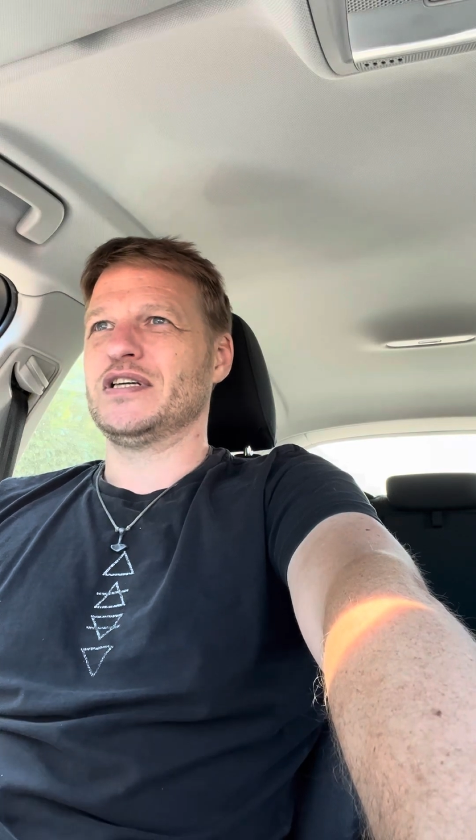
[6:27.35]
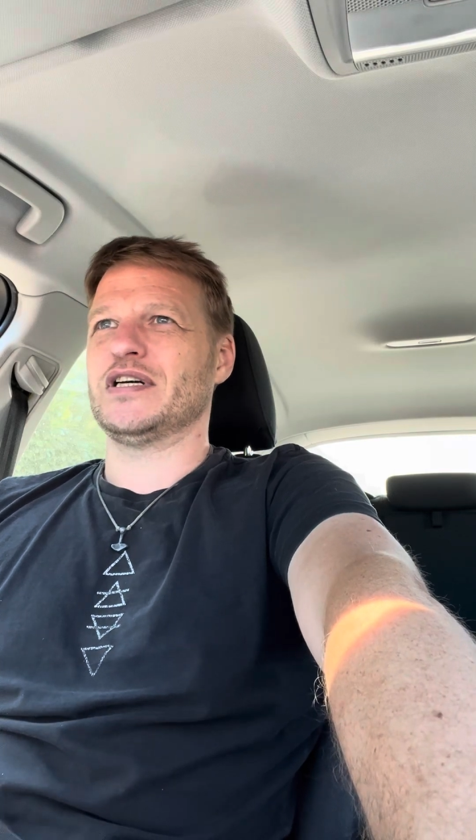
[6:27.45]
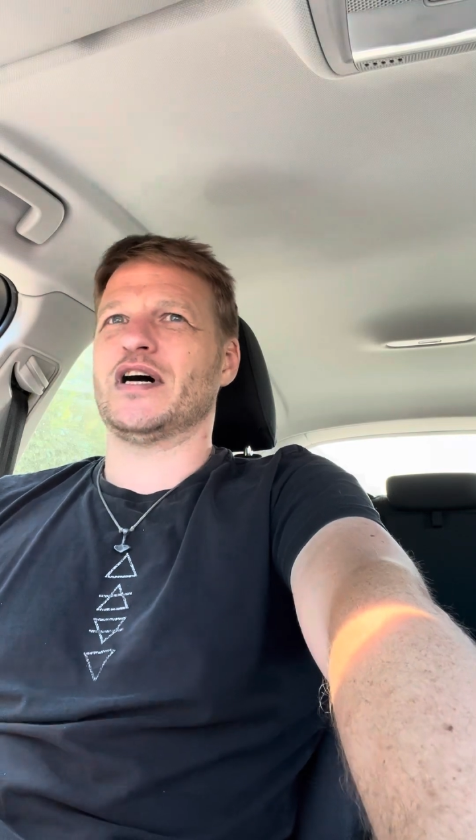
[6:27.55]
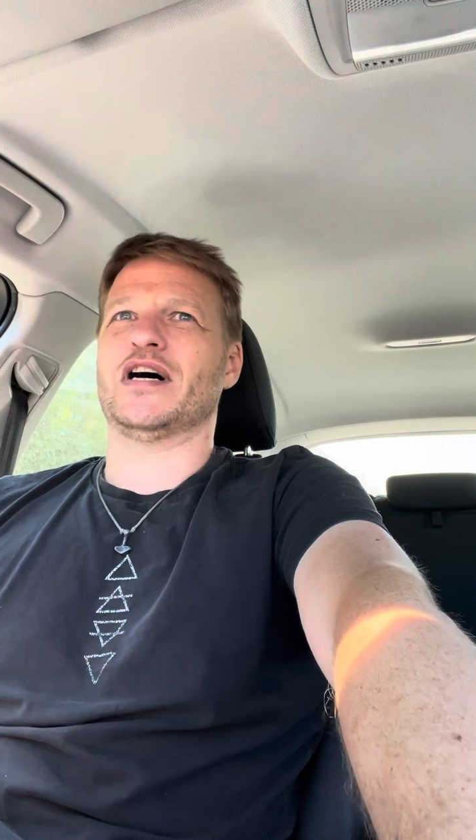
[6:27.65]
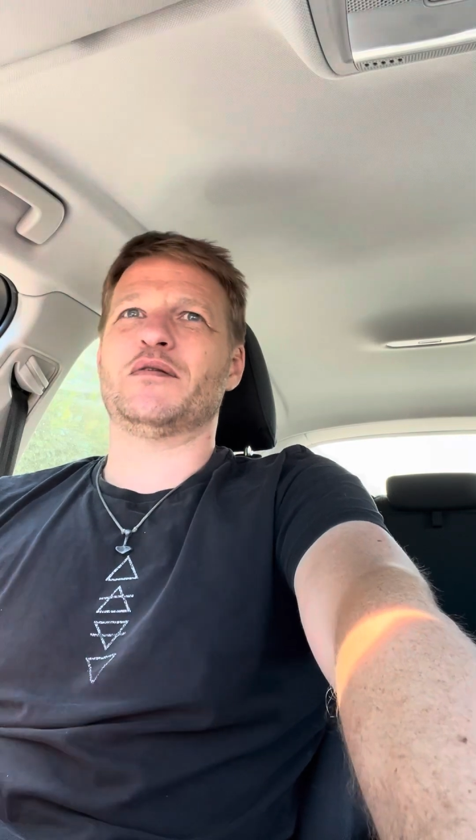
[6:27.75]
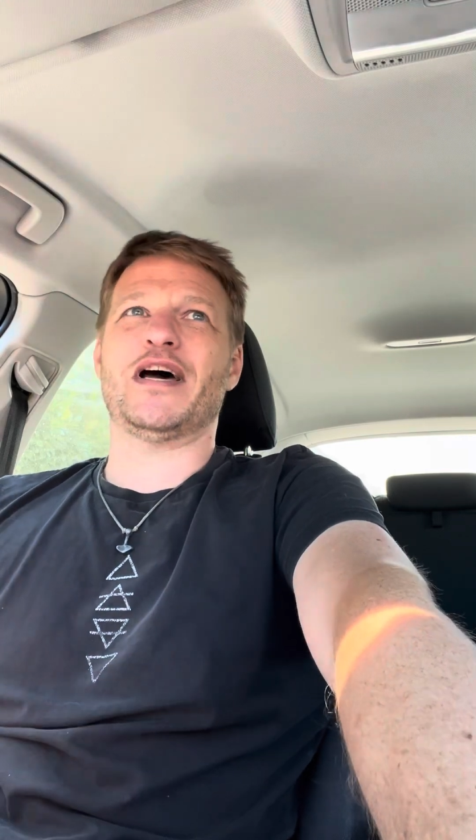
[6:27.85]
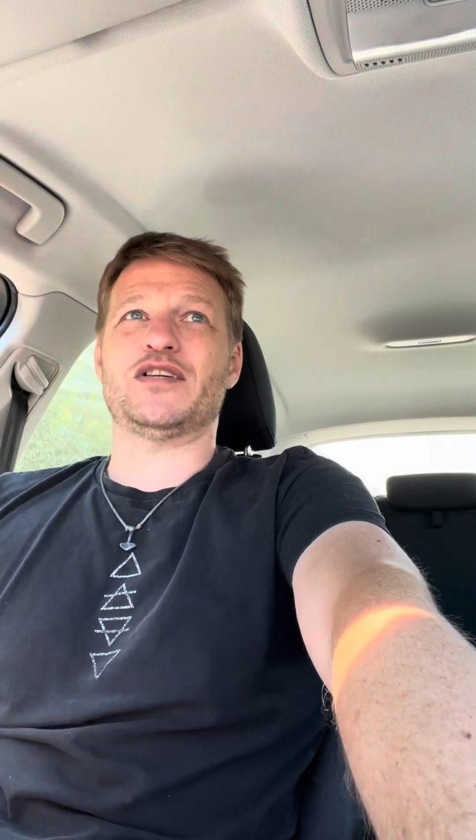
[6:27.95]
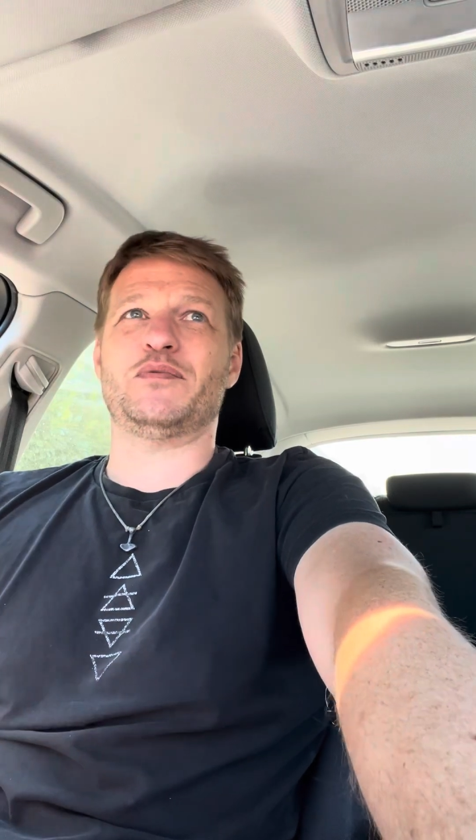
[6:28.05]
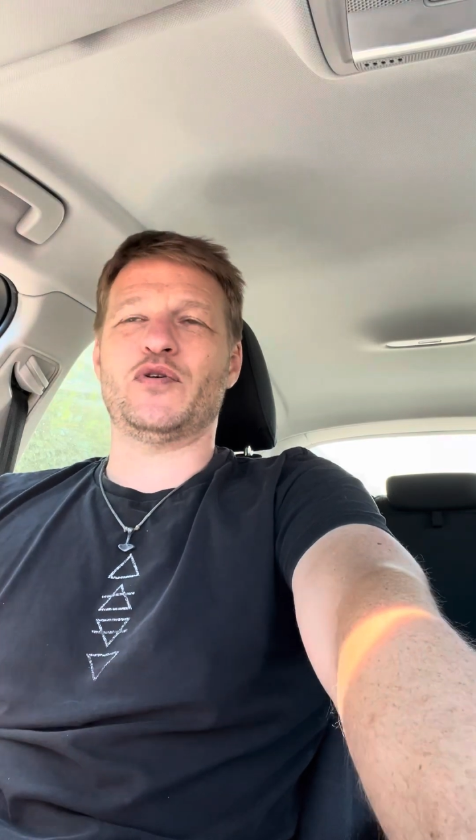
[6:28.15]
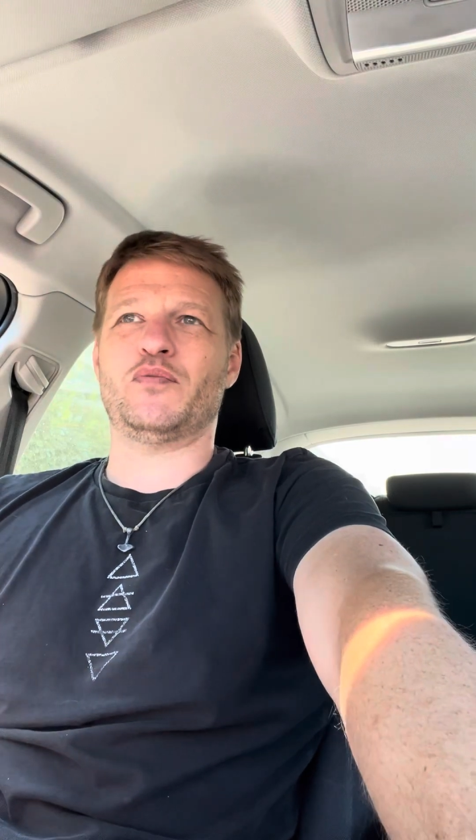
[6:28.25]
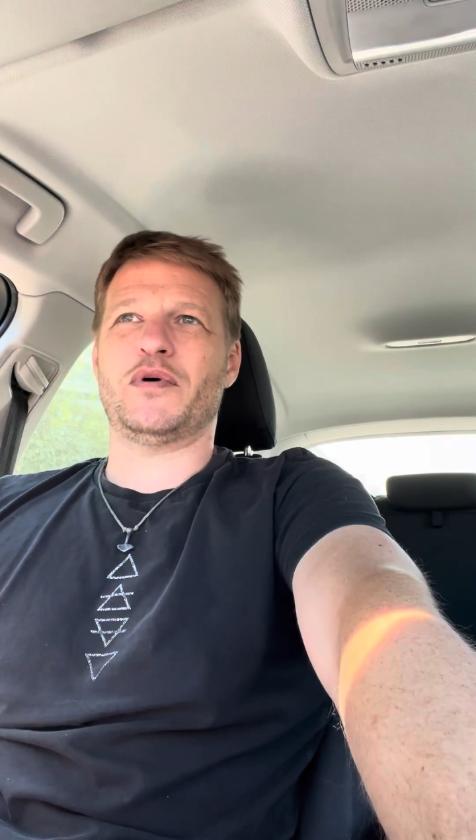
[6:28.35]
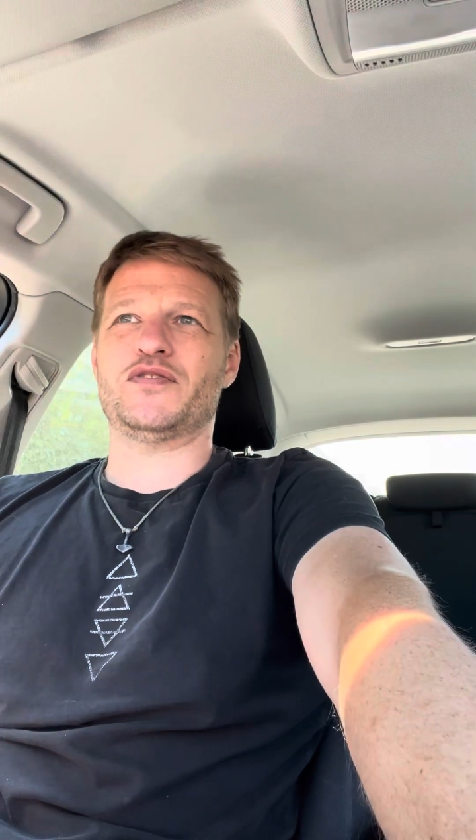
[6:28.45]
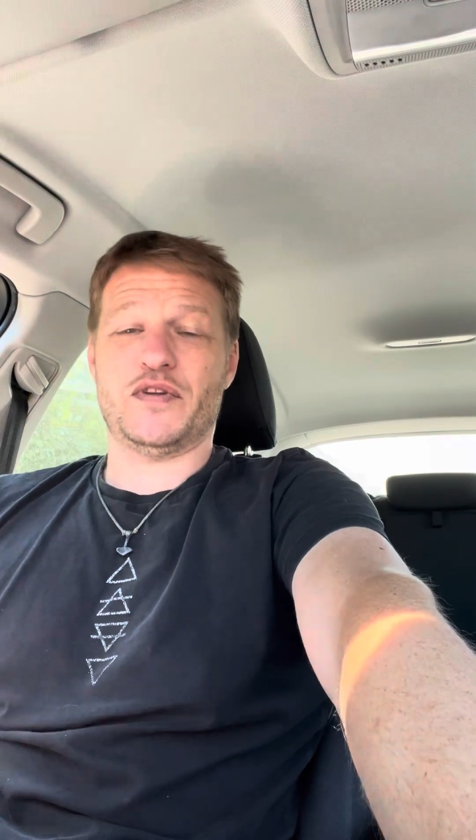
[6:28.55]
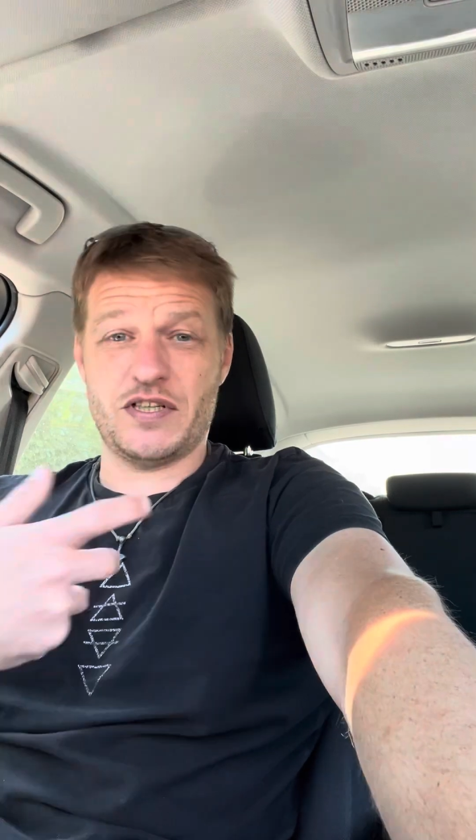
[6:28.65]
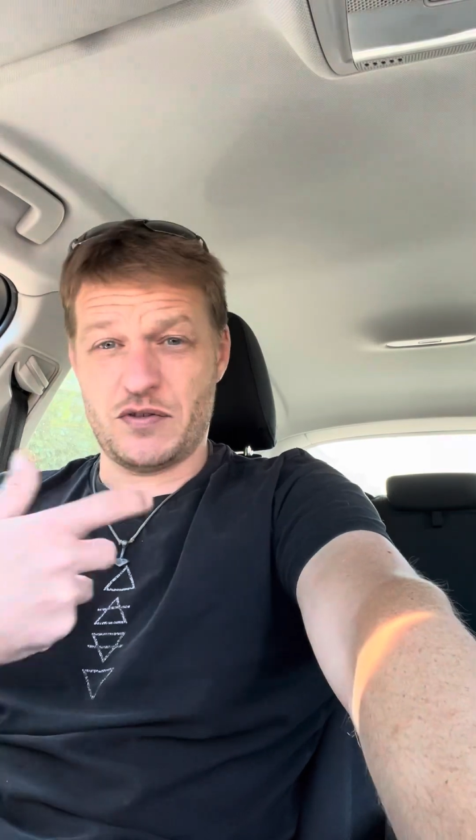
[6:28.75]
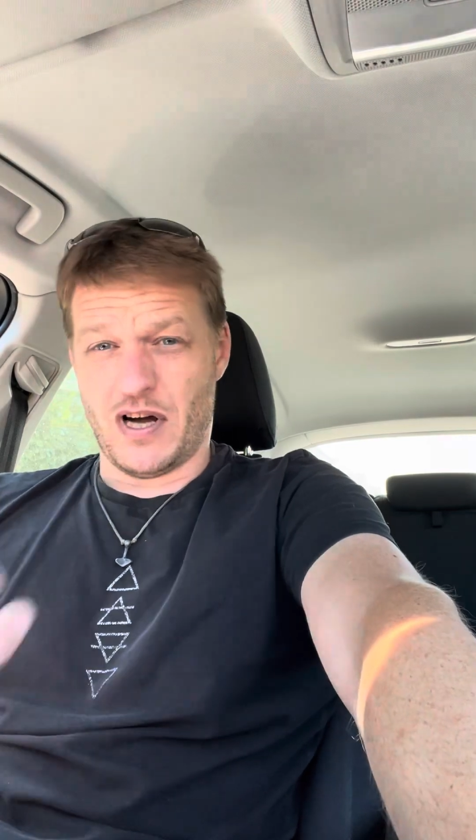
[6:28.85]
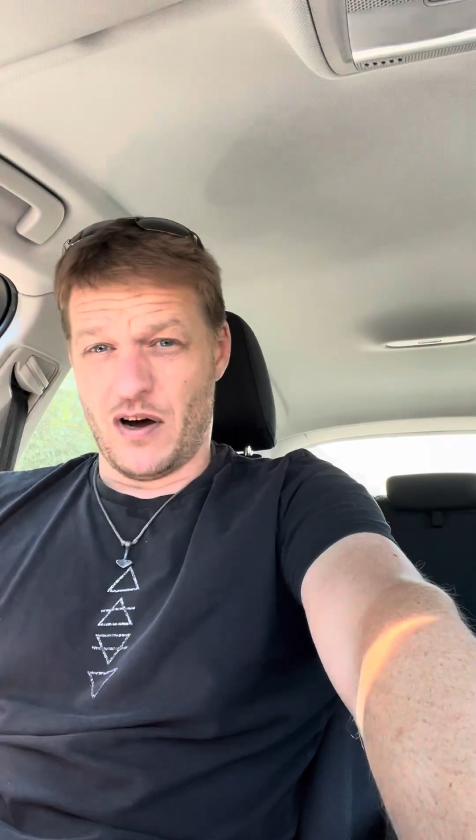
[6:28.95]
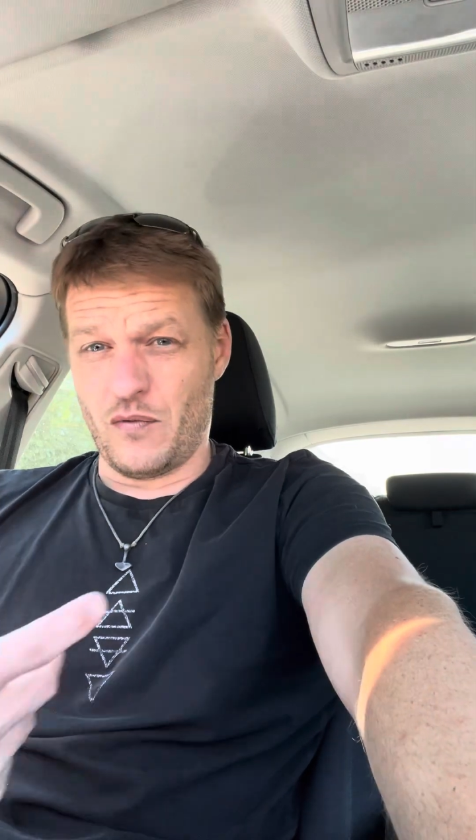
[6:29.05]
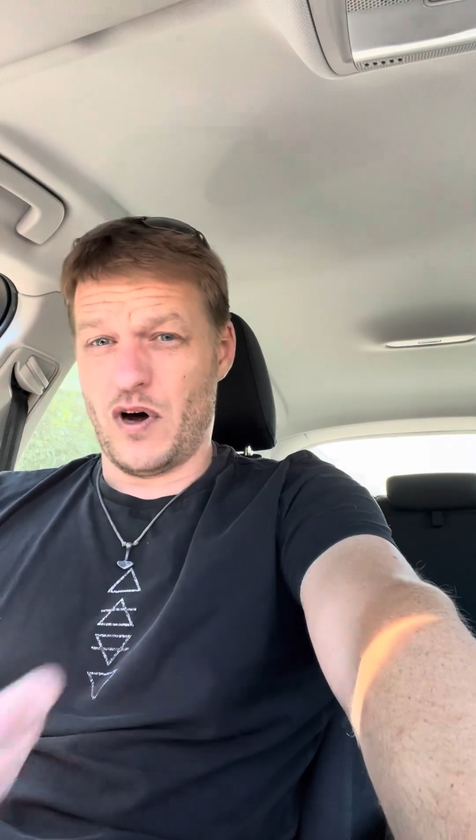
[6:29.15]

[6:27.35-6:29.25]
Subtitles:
It kind of makes me almost feel this half